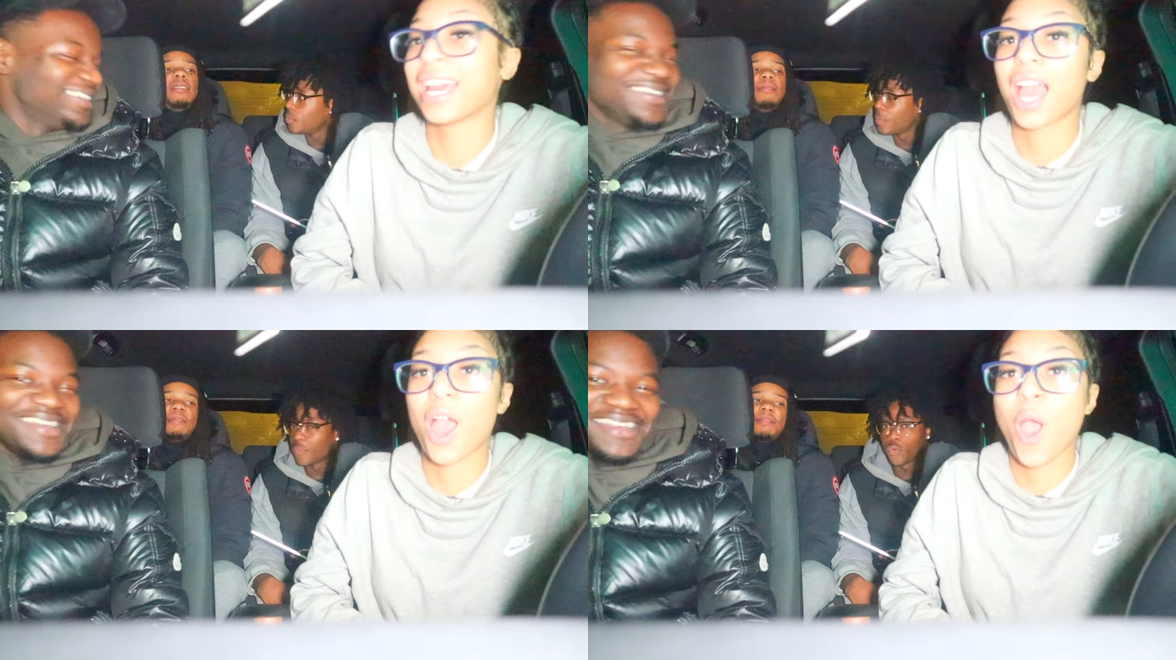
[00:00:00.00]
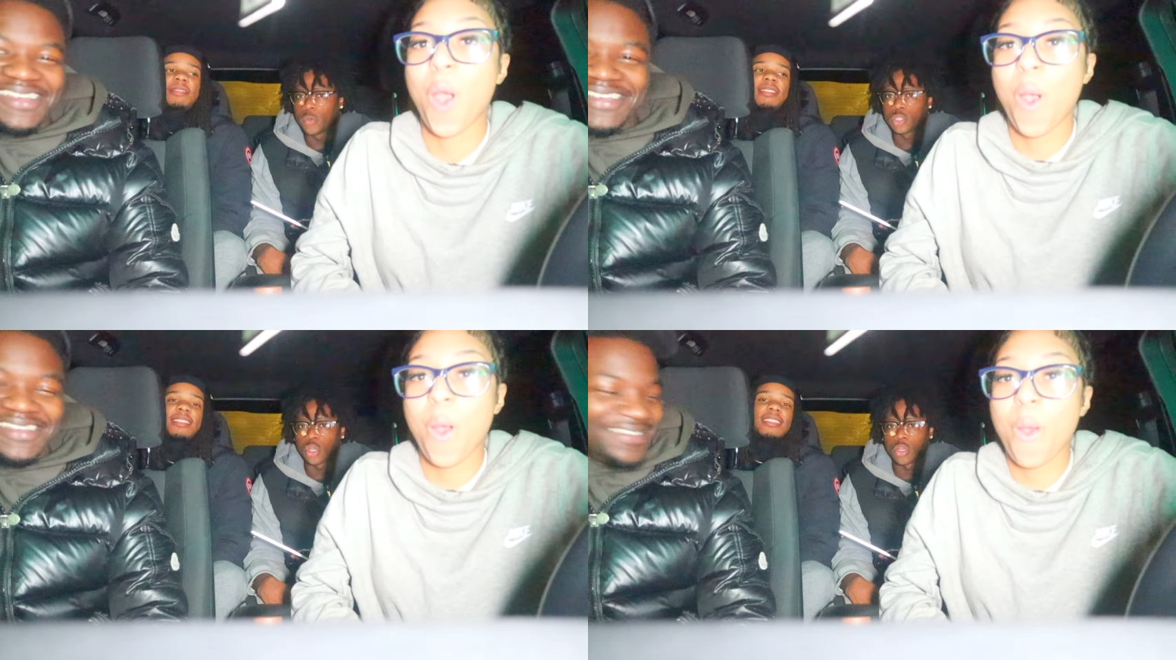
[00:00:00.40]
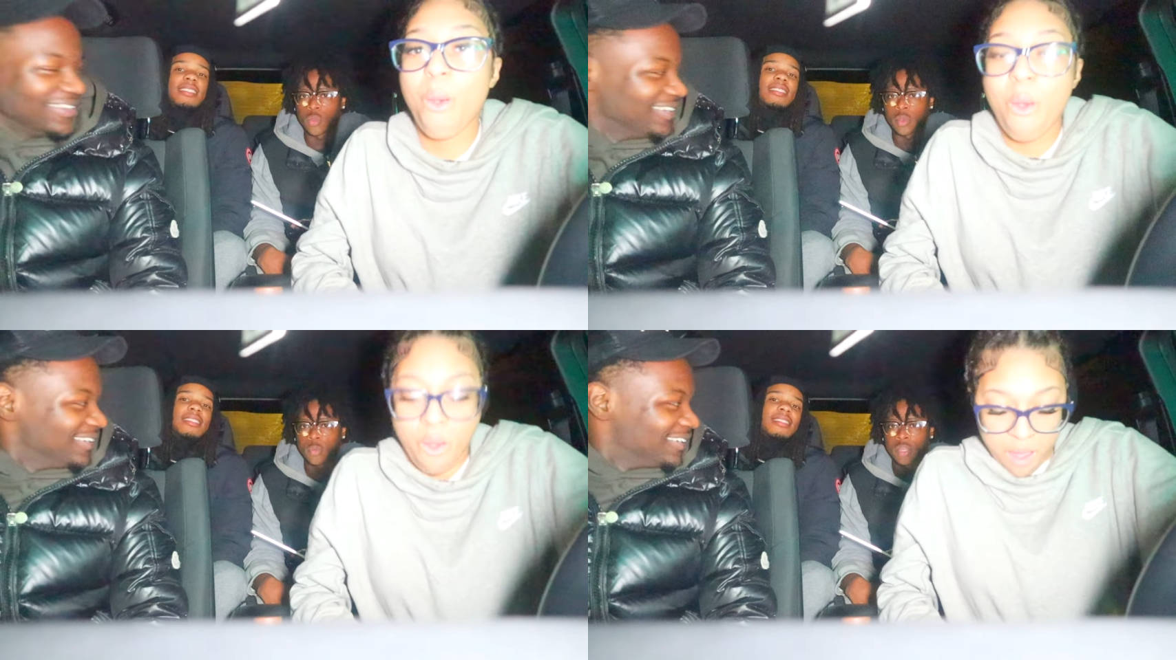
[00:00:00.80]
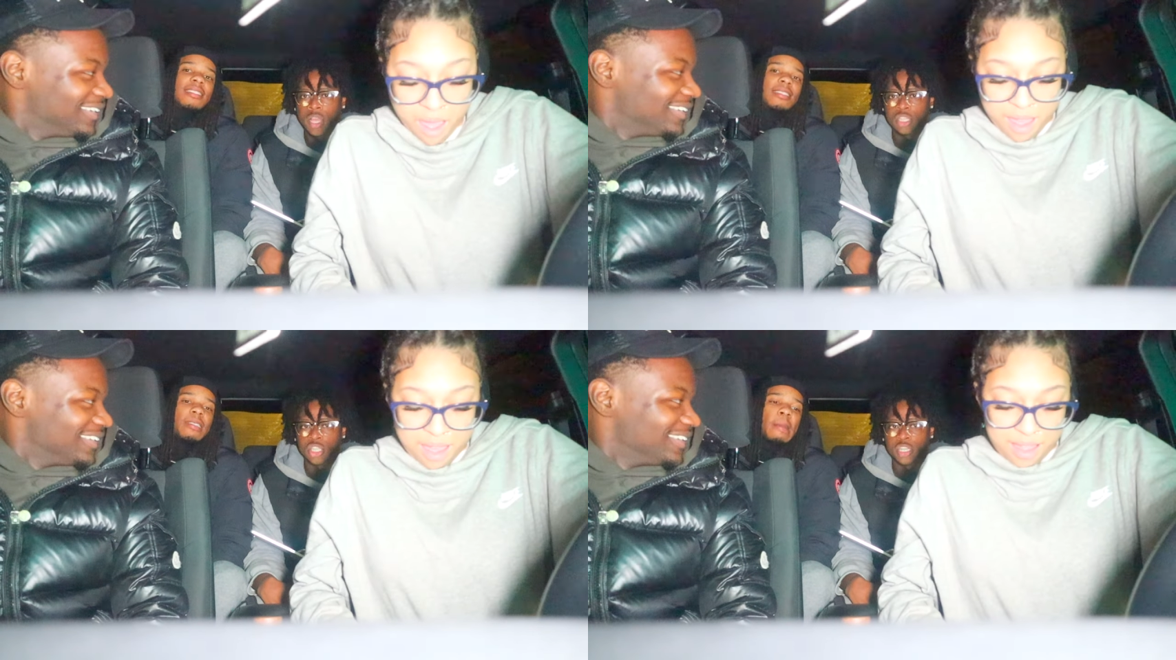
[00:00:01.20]
Speaker 1: Wait, before we start though, anyone
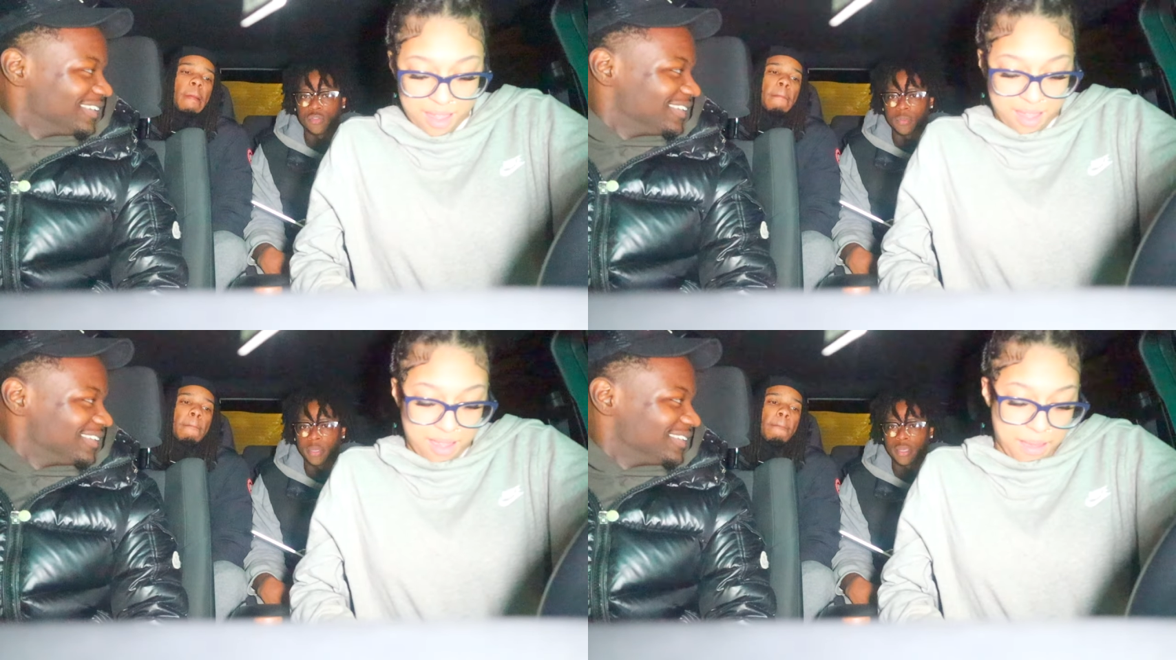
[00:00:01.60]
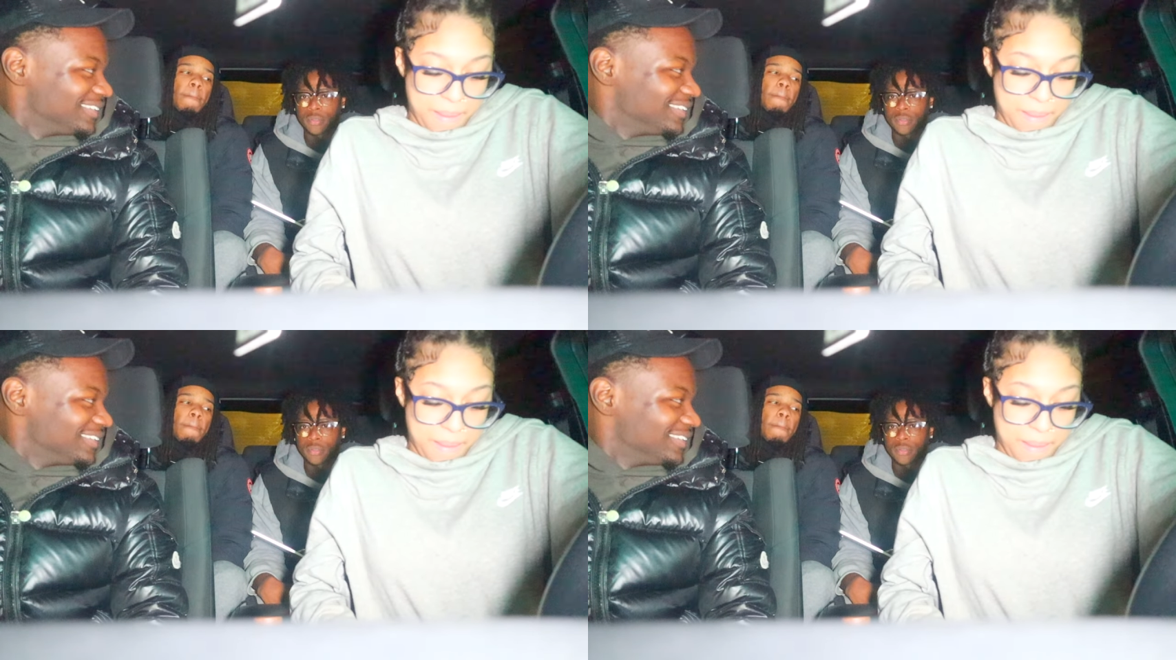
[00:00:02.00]
got a change for a bid?